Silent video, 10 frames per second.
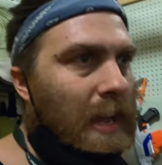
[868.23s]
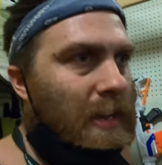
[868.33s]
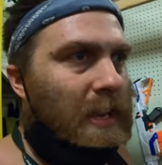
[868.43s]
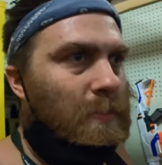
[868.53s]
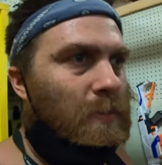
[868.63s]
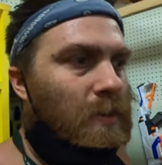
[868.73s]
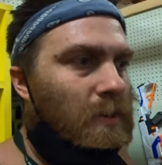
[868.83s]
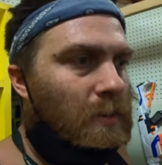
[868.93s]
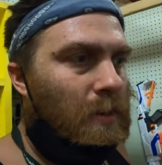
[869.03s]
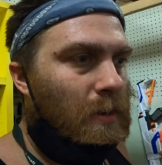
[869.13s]
Antique
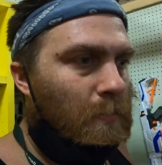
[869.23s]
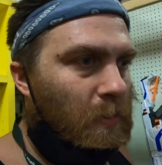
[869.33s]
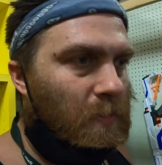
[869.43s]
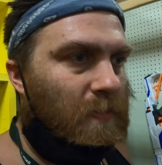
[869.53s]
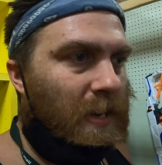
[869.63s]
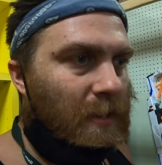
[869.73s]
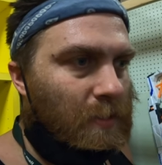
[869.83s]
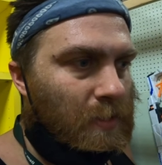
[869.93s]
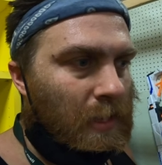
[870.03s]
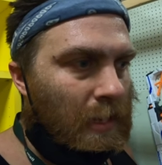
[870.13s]
Mall booth
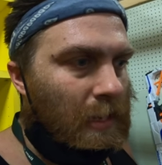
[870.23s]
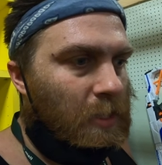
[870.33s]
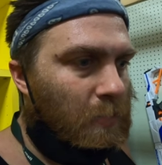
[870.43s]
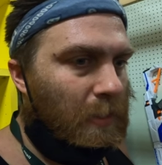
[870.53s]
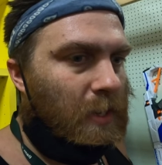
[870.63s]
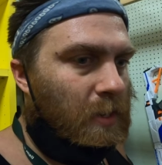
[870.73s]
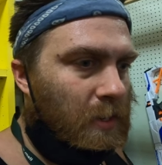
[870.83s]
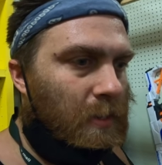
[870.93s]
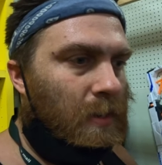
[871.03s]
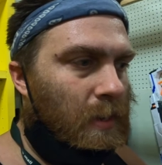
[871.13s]
videos. Should be a
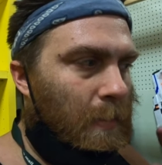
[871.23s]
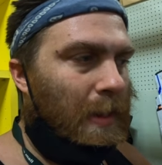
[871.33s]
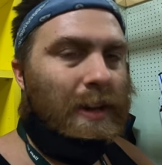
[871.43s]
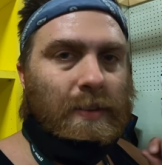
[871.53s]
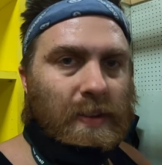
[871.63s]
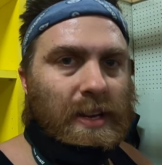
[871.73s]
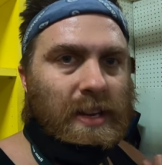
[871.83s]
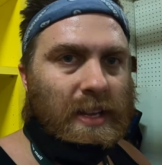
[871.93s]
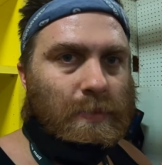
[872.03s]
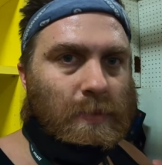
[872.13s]
good amount of
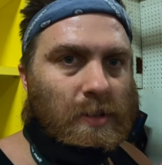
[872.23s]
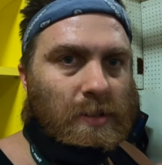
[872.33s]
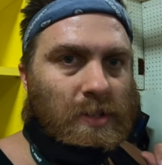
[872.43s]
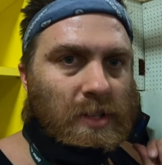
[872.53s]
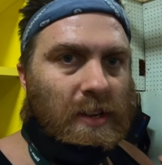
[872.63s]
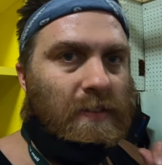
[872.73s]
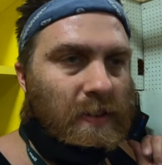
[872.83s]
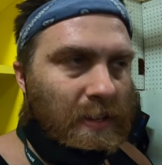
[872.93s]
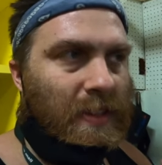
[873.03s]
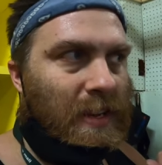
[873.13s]
Antique Mall stuff
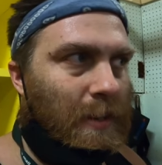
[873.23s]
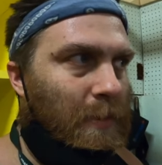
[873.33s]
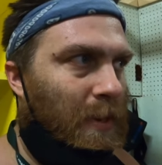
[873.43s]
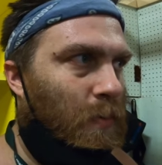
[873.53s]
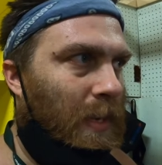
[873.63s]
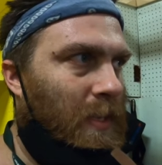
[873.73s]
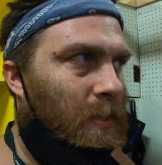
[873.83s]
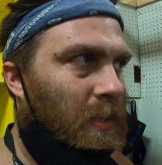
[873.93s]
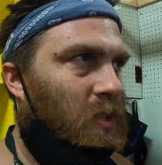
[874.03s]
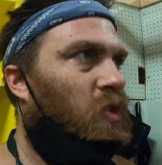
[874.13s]
in the coming
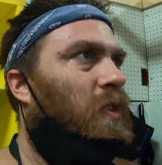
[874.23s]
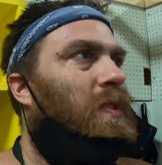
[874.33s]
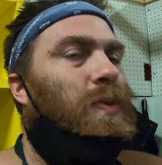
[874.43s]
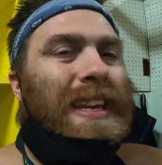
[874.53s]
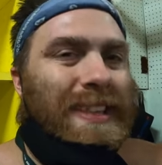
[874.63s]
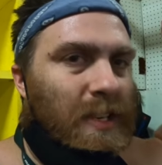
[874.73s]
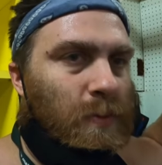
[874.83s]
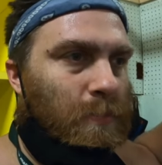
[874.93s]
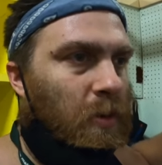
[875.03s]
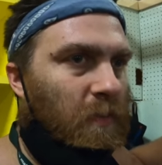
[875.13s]
weeks because as soon as we get this
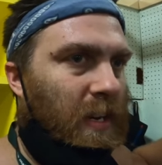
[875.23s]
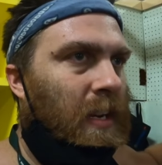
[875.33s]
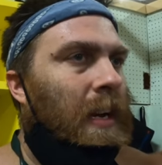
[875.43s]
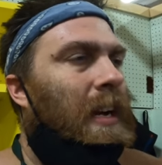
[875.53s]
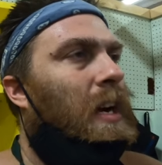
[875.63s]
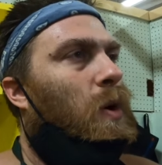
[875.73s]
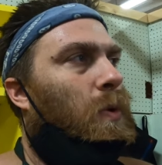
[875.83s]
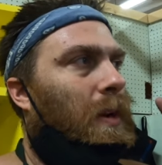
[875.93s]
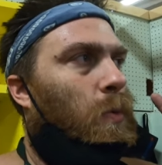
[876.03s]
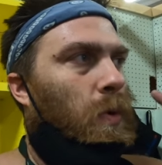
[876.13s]
one perfect,
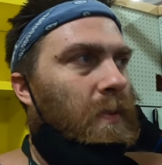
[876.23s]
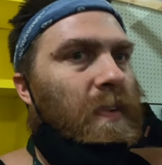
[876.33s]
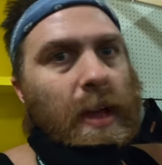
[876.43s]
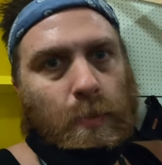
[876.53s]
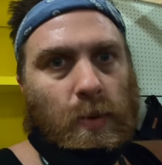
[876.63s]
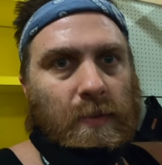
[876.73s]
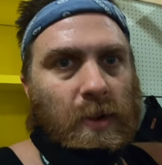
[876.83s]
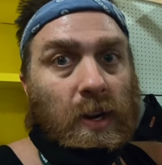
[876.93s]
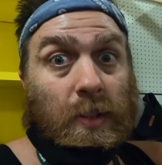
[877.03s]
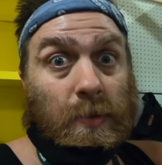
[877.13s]
we're going to revamp one of
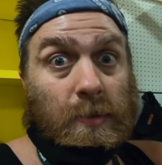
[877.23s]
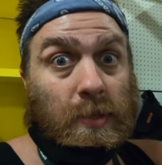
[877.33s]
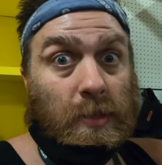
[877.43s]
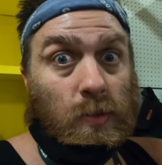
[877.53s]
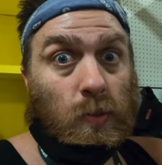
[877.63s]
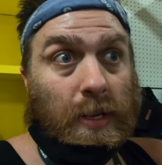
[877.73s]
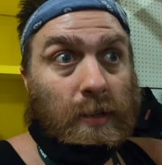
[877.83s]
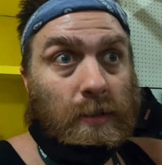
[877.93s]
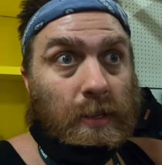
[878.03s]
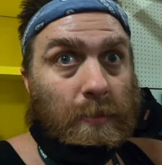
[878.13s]
our others as
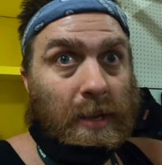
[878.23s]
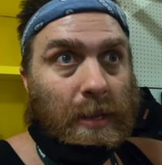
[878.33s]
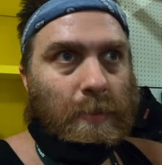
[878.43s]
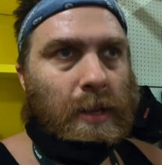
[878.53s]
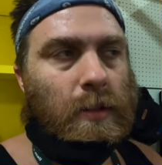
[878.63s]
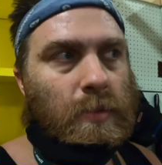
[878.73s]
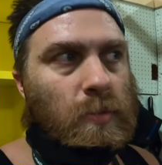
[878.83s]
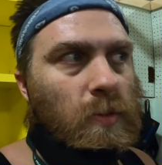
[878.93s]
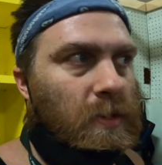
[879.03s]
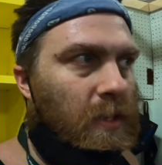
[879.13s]
well and make it make a little bit
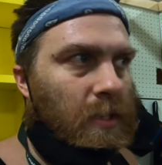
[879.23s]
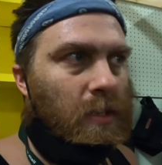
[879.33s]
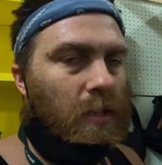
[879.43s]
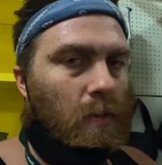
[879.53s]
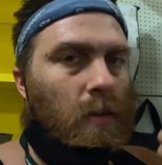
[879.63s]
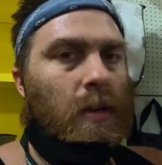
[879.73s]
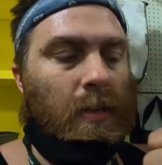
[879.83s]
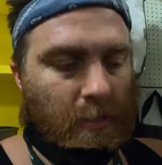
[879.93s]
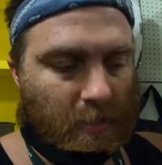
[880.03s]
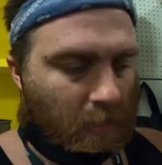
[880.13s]
more sense. So
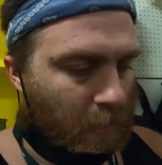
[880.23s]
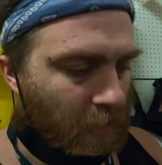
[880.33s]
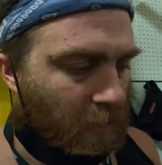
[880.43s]
it's going to be